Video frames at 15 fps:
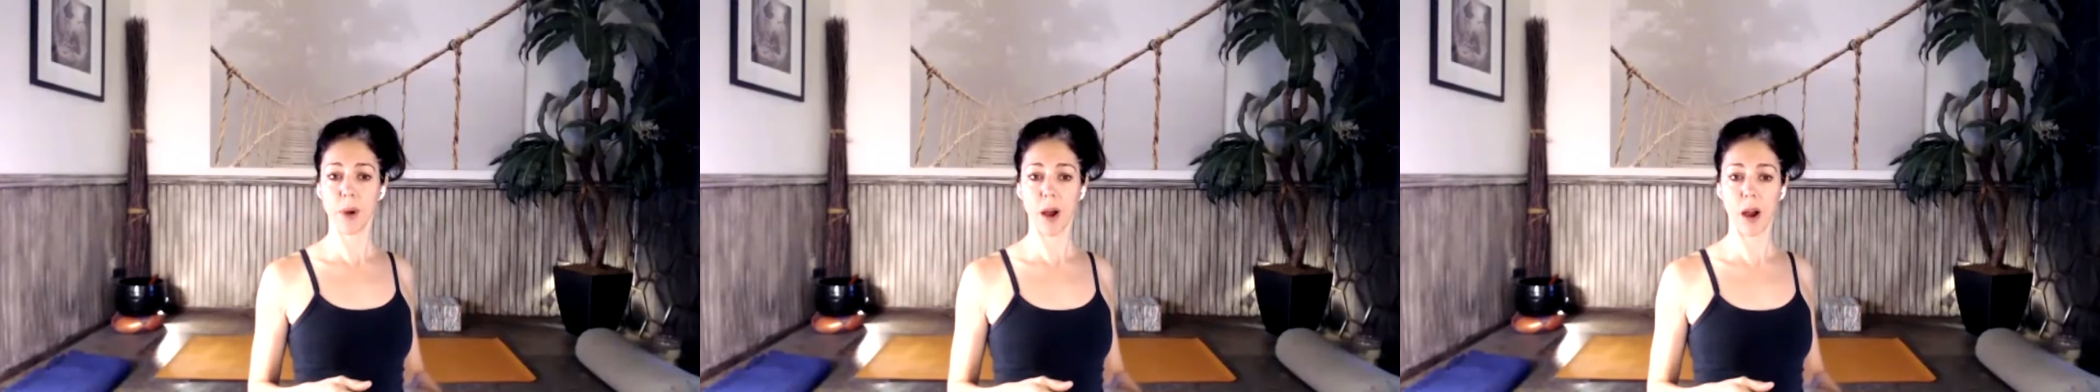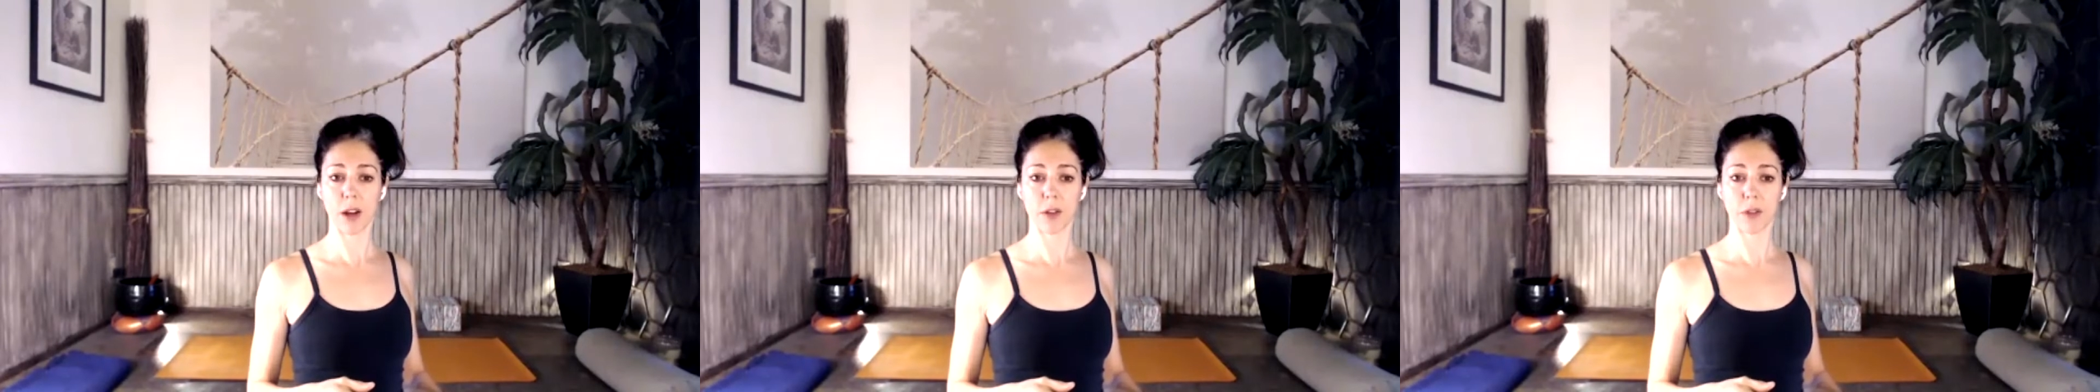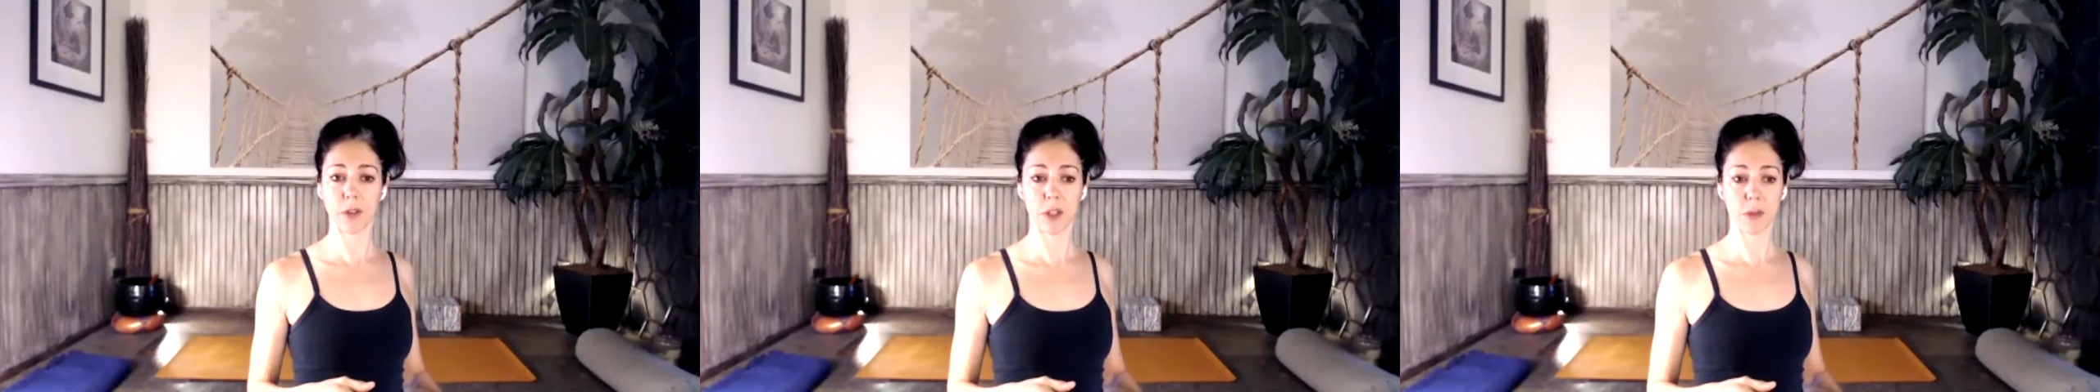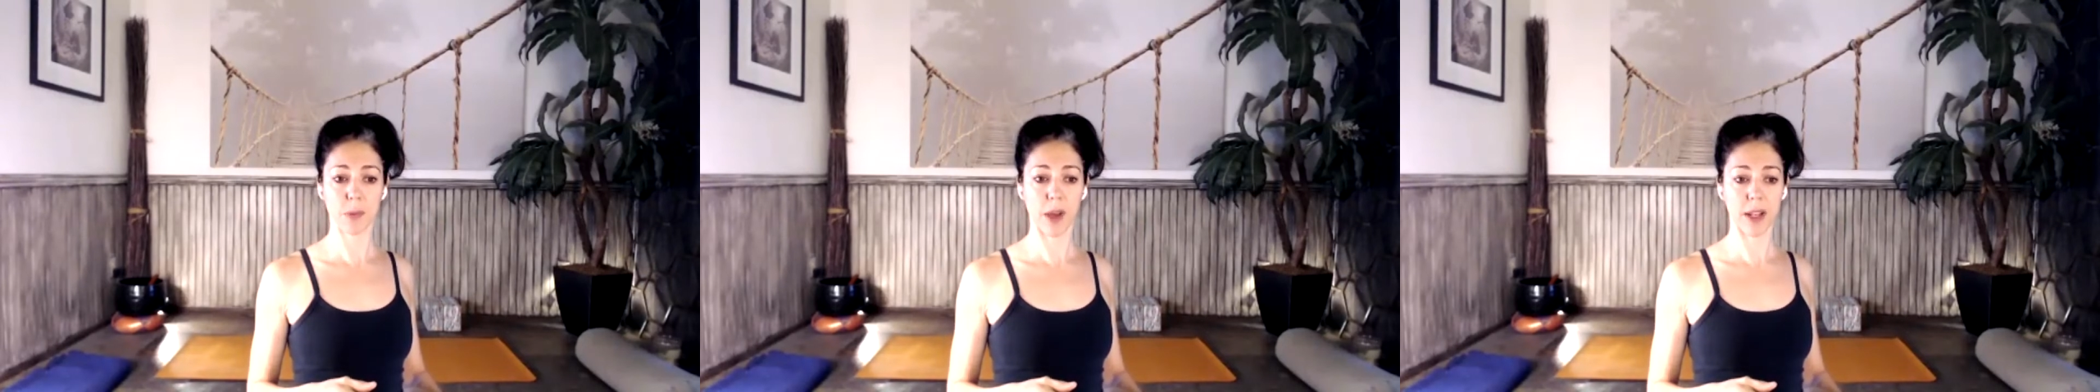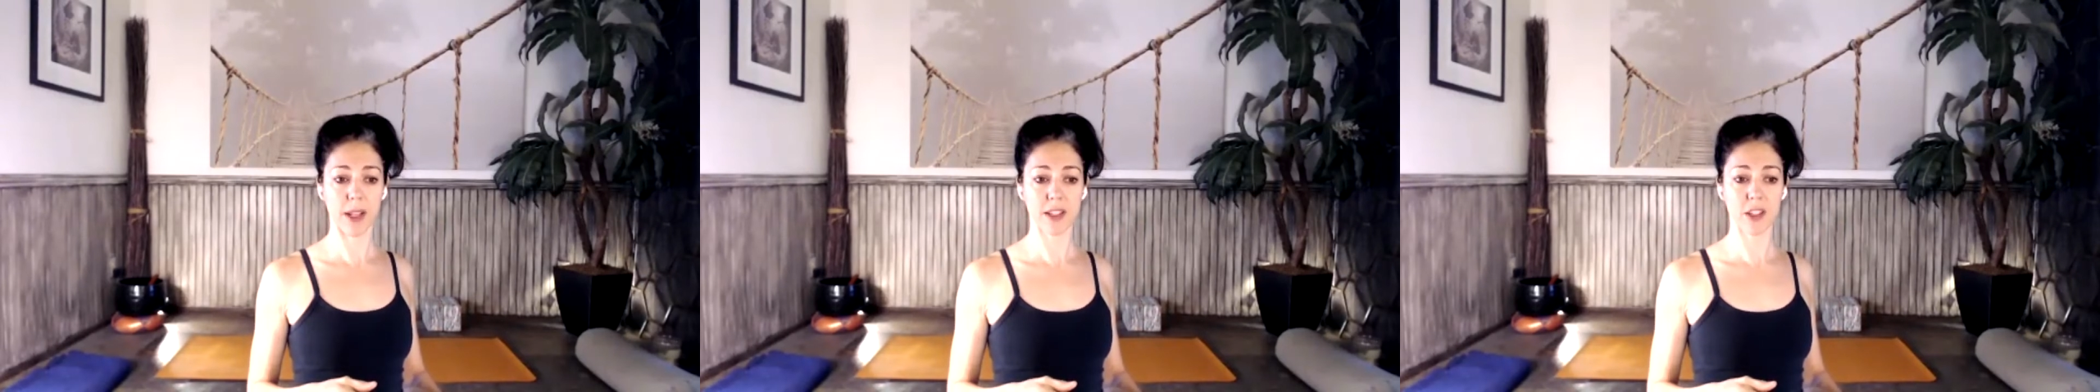part of the
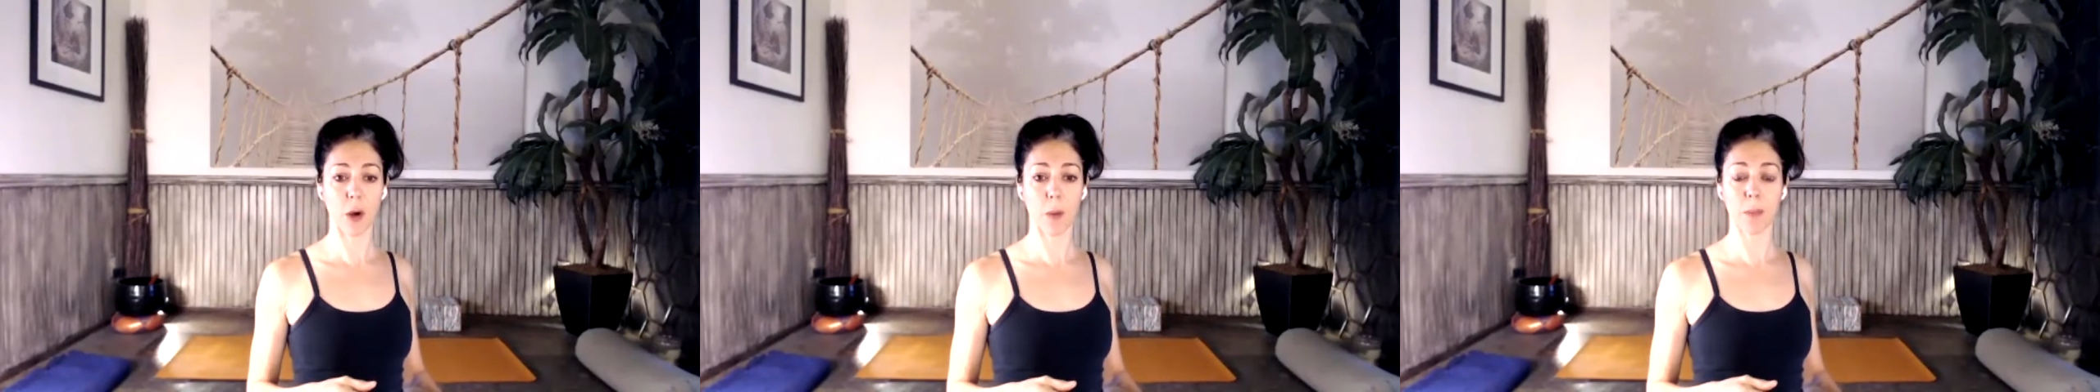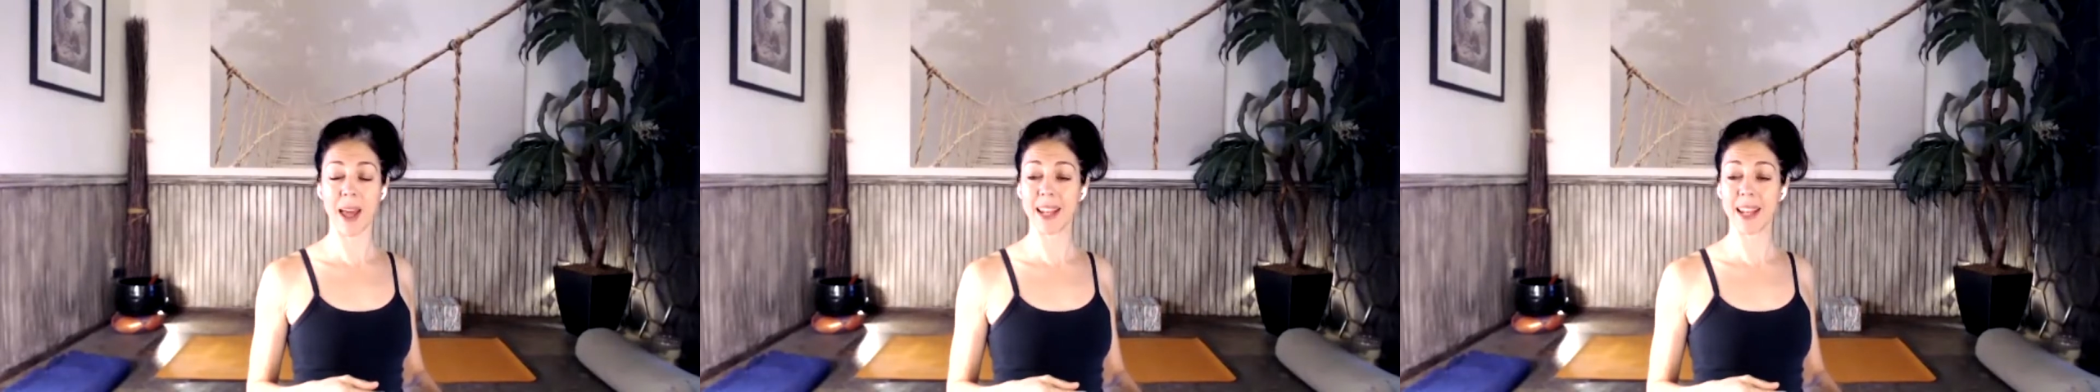spine is not